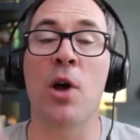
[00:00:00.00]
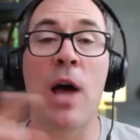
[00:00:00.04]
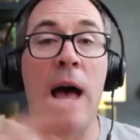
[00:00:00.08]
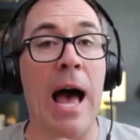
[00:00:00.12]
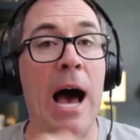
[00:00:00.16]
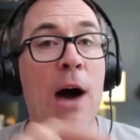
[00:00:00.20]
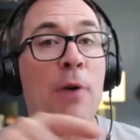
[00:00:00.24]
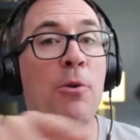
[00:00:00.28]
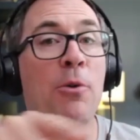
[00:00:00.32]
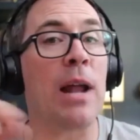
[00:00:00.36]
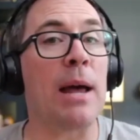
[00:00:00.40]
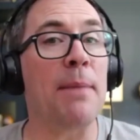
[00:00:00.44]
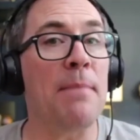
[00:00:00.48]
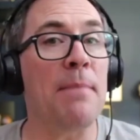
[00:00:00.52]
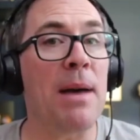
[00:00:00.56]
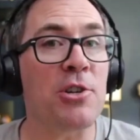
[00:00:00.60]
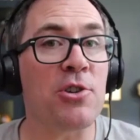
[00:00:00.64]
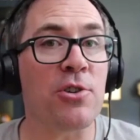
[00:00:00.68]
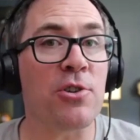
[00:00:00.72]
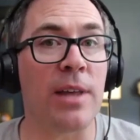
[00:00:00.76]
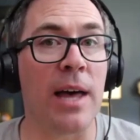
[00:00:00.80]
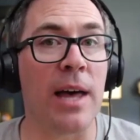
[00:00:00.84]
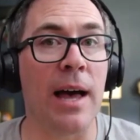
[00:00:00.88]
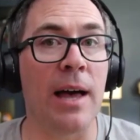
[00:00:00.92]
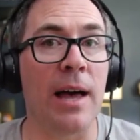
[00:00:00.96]
How would I
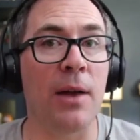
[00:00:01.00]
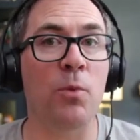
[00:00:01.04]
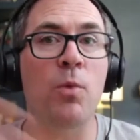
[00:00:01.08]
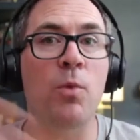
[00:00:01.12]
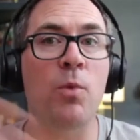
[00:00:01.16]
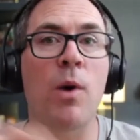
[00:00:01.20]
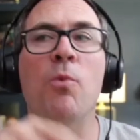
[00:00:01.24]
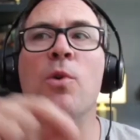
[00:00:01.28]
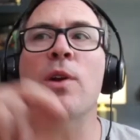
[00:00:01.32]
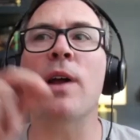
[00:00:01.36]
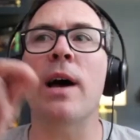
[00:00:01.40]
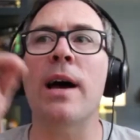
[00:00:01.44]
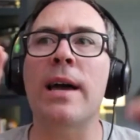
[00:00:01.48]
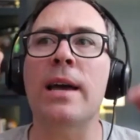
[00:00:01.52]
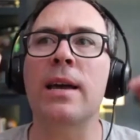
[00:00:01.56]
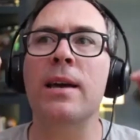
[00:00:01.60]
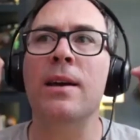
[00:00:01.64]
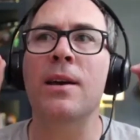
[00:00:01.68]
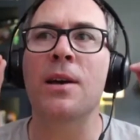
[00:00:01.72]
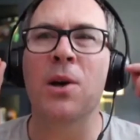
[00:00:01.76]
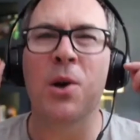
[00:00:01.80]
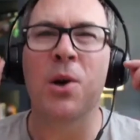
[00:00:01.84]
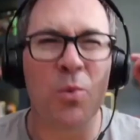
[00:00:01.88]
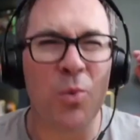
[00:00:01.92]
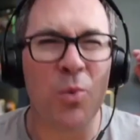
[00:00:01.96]
measure that? What would
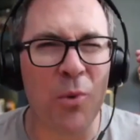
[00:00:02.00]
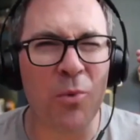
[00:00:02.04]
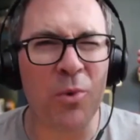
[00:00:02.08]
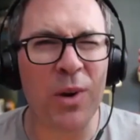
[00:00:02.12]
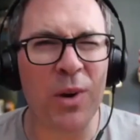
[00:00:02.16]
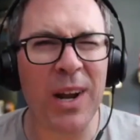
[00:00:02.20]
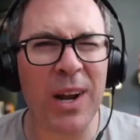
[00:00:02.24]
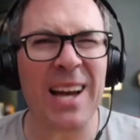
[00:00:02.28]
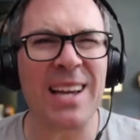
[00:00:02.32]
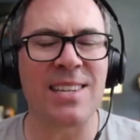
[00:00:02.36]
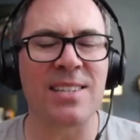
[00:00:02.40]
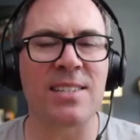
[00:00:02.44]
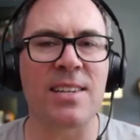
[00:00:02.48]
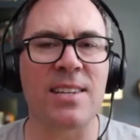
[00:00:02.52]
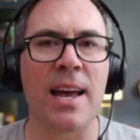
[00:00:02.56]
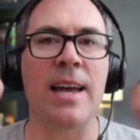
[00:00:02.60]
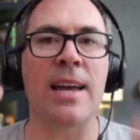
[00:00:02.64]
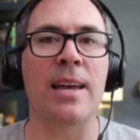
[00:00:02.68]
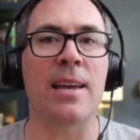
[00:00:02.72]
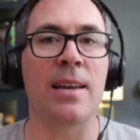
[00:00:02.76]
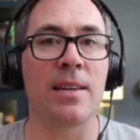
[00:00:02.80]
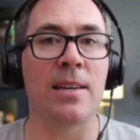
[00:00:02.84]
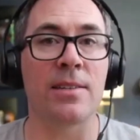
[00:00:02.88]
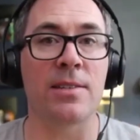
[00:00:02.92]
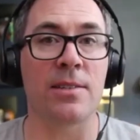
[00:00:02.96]
I
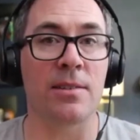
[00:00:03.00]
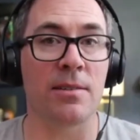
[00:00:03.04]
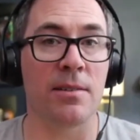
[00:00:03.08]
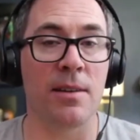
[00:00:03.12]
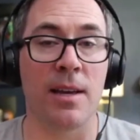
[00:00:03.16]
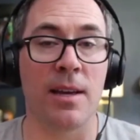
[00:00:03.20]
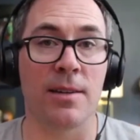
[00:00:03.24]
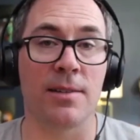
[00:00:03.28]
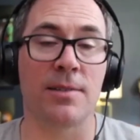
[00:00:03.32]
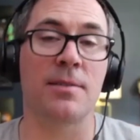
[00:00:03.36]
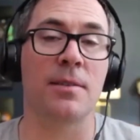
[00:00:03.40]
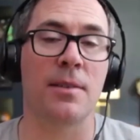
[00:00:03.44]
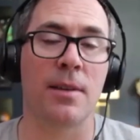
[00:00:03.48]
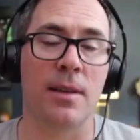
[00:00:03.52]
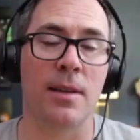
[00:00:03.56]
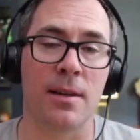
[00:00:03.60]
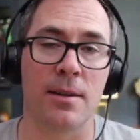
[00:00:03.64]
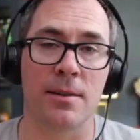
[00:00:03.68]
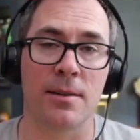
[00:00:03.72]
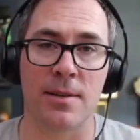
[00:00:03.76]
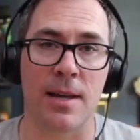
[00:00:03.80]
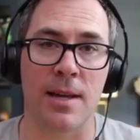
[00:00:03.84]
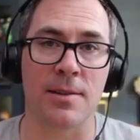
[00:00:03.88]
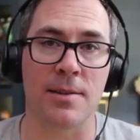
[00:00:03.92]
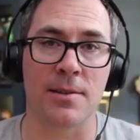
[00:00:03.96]
say is in
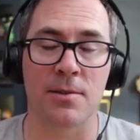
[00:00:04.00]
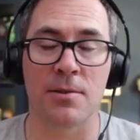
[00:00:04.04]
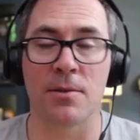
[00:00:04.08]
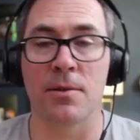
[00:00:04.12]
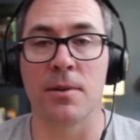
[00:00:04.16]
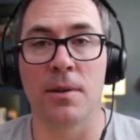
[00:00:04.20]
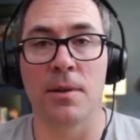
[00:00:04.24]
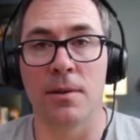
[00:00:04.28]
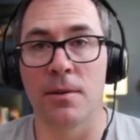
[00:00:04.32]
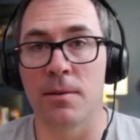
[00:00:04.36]
a sense